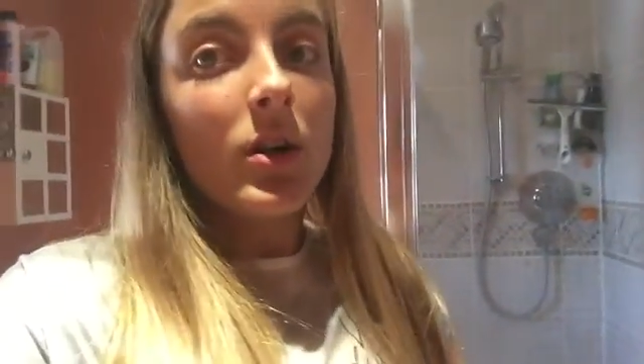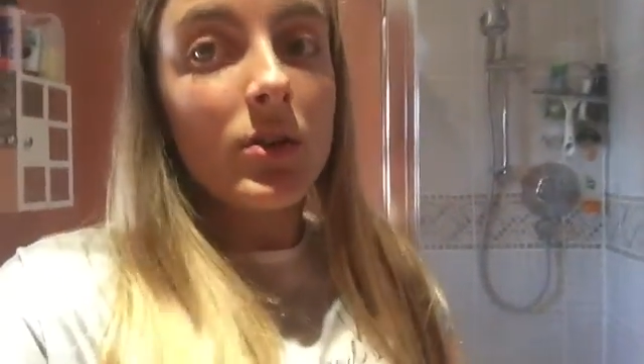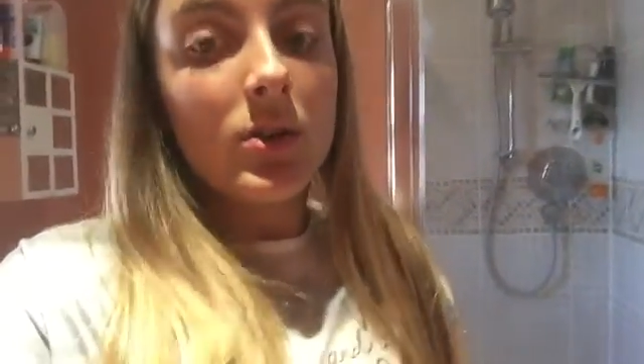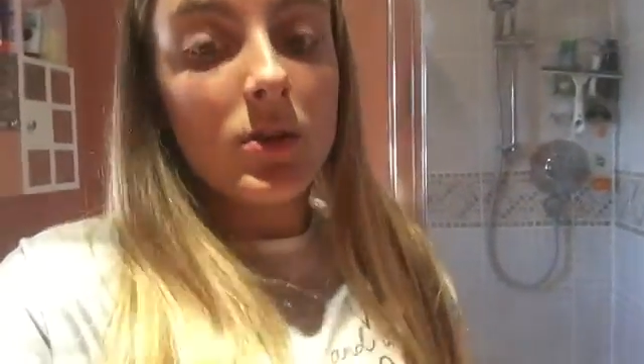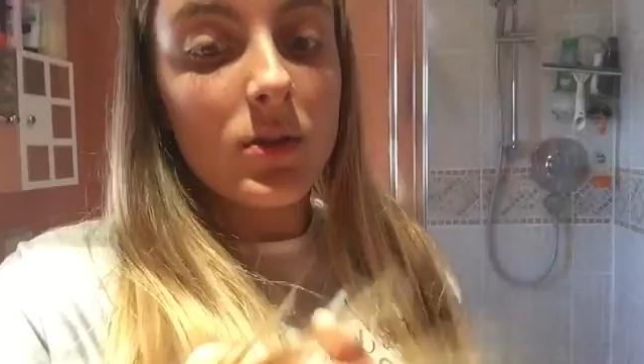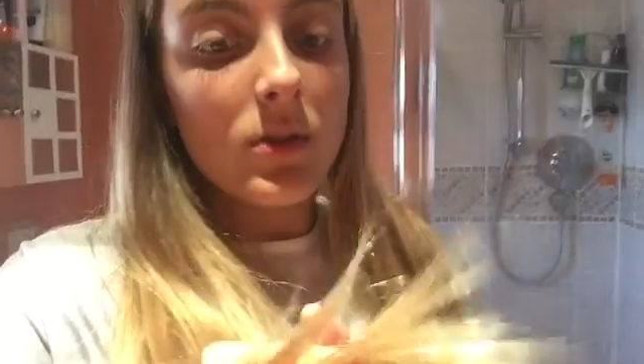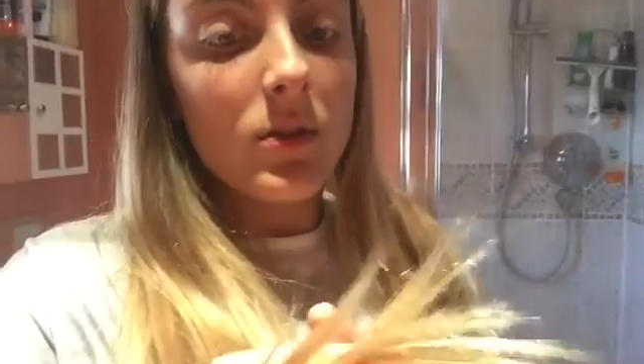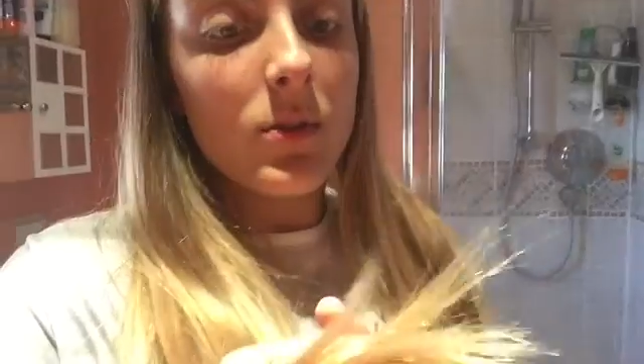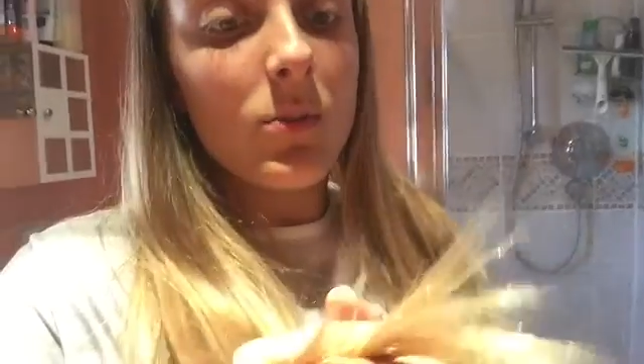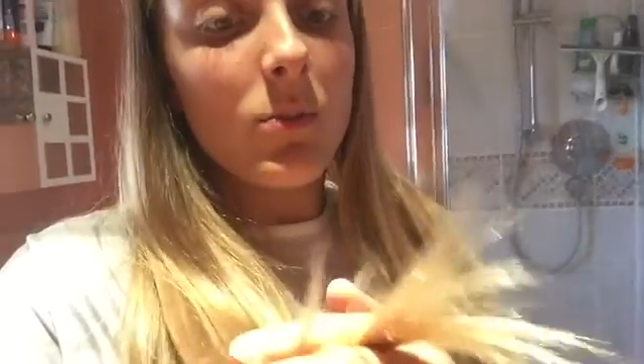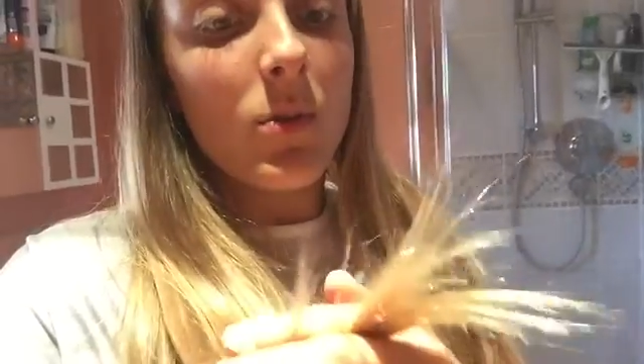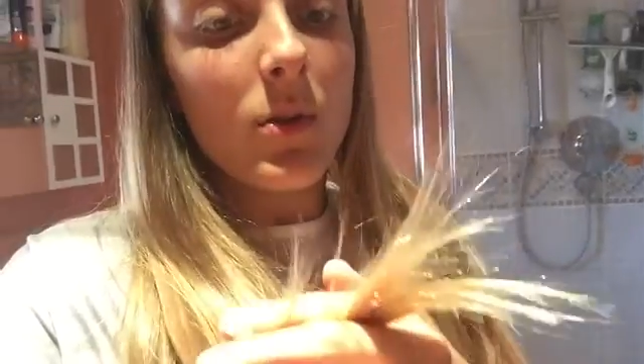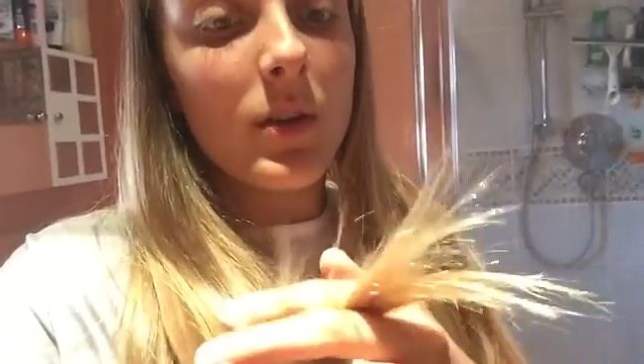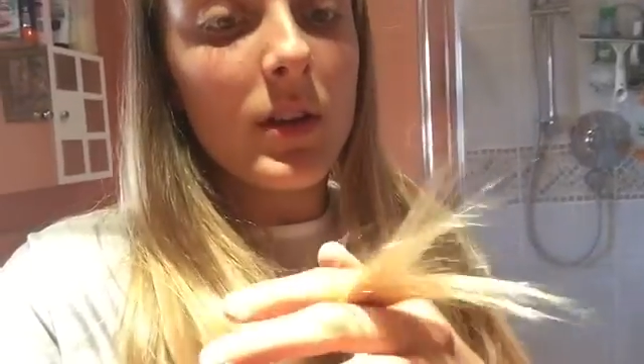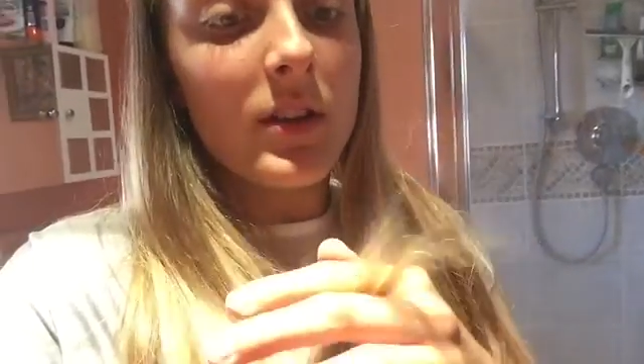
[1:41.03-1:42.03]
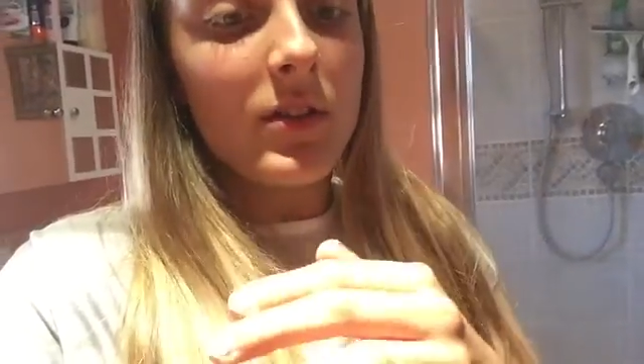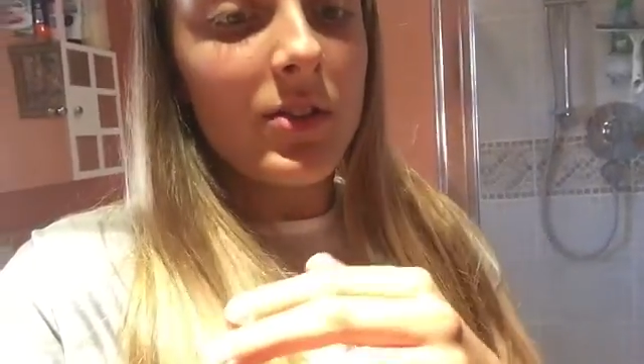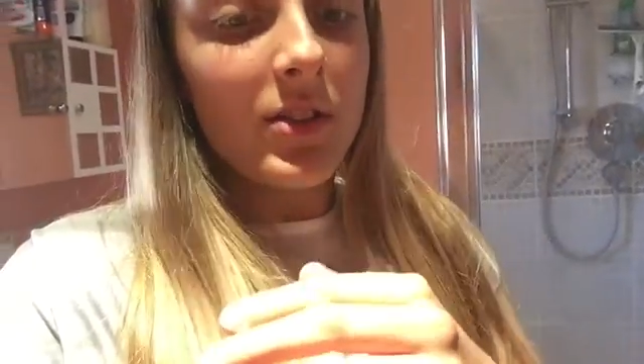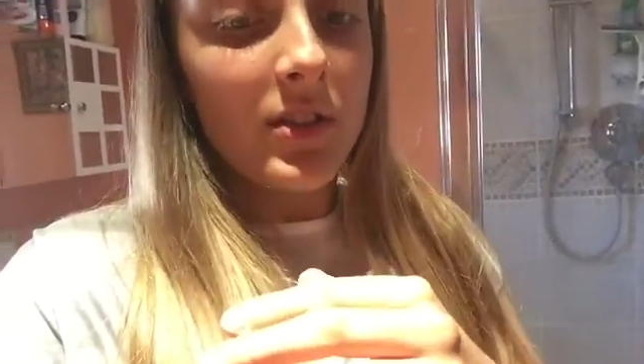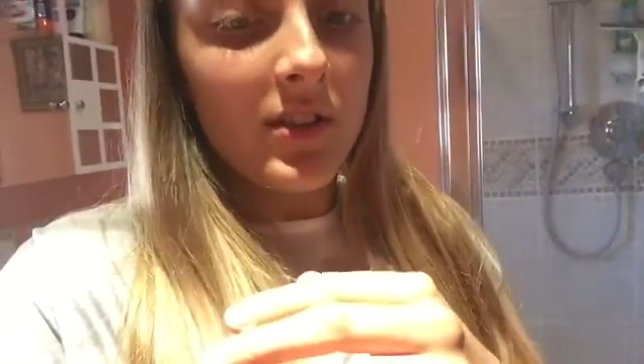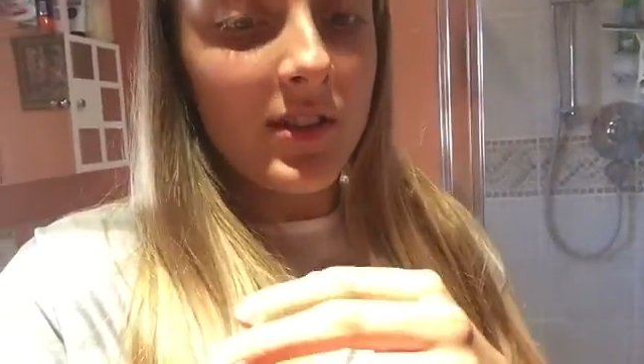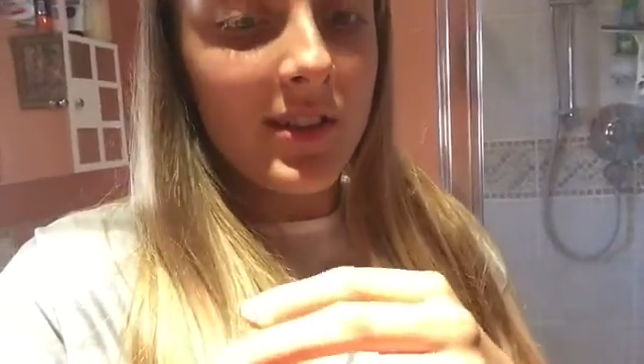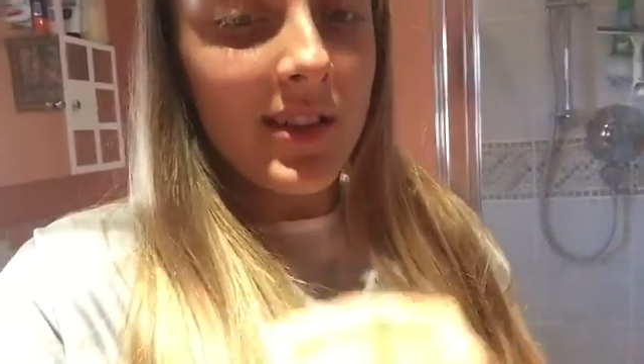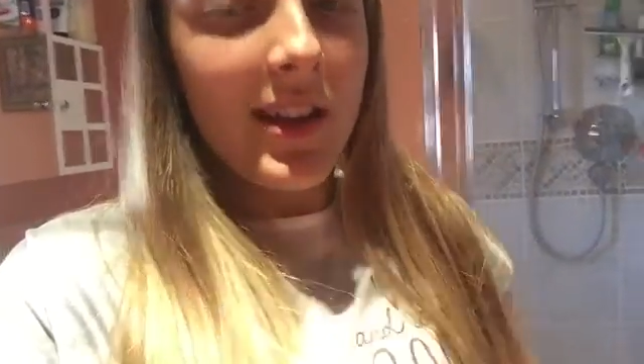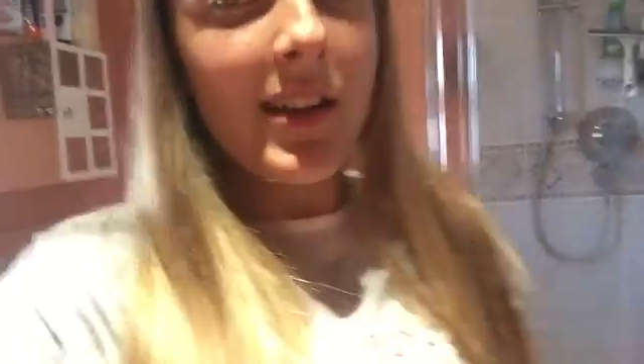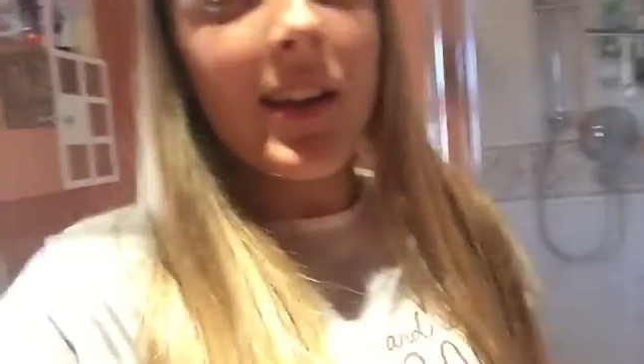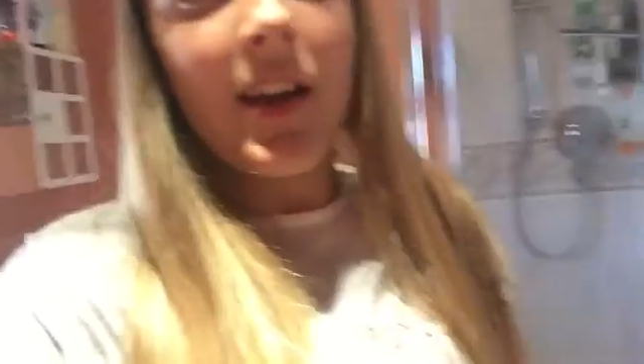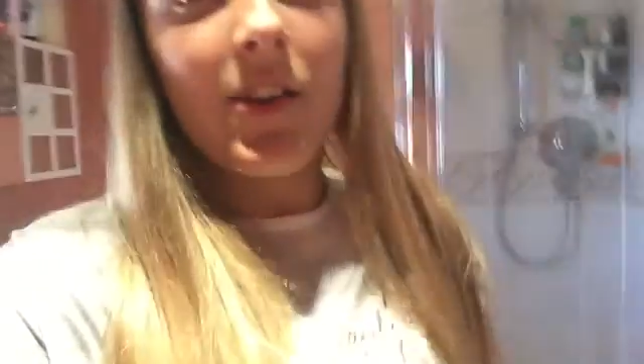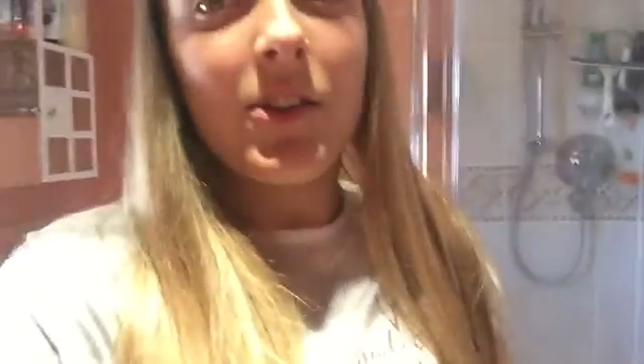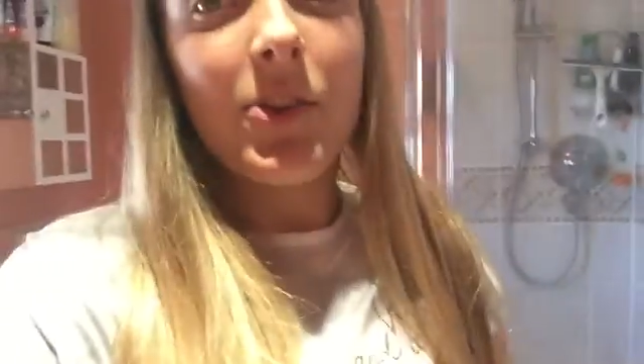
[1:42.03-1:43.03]
I just worry that she's going to
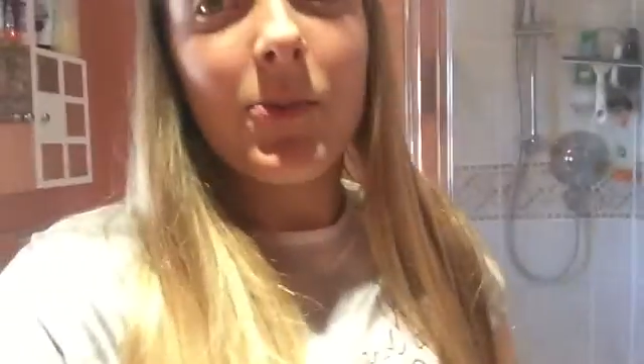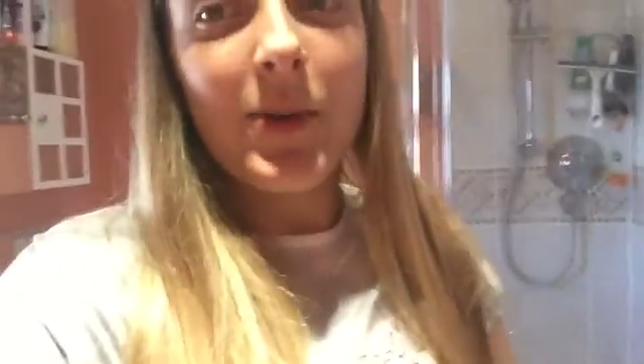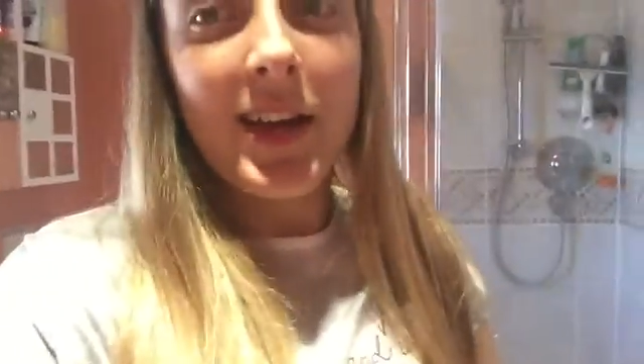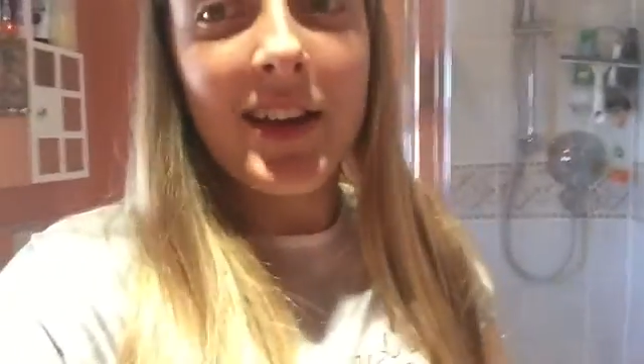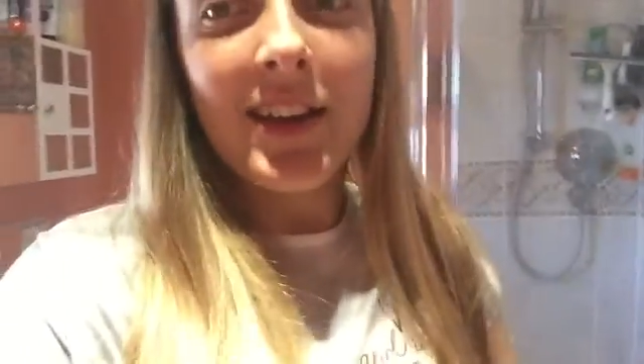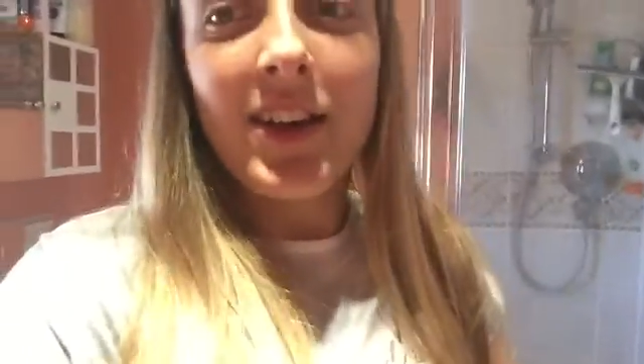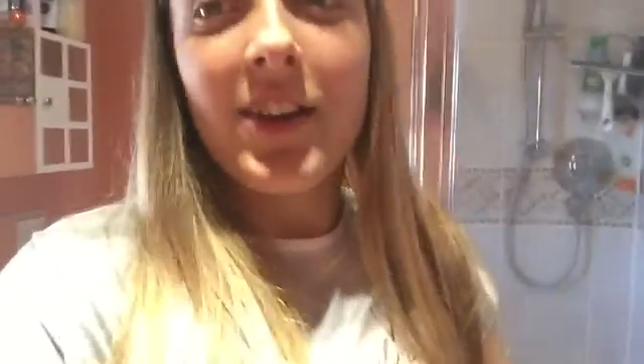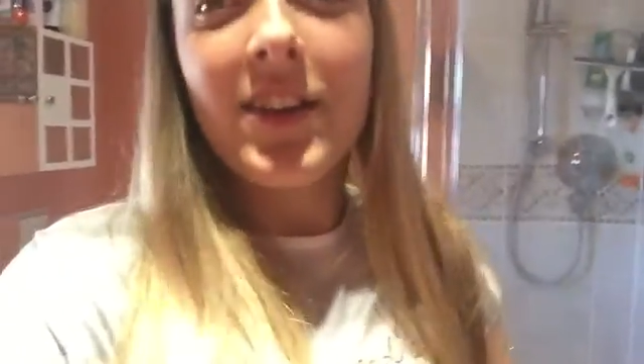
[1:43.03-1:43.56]
get carried away and